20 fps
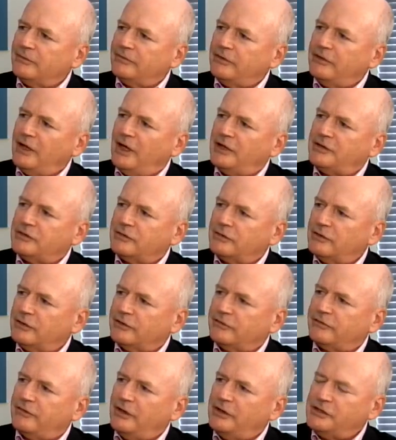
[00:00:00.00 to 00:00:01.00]
It was a natural
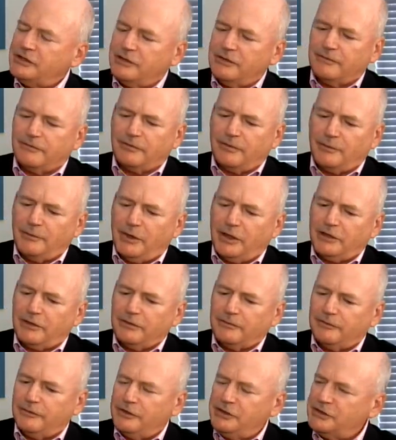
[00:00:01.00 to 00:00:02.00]
extension from
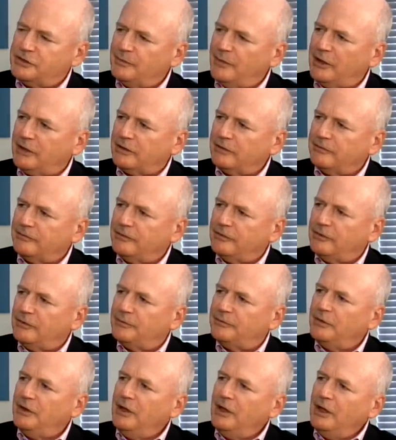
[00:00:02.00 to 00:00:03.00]
microfiche,
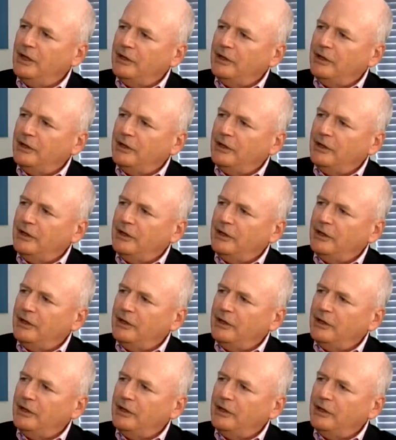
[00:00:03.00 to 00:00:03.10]
microfilm,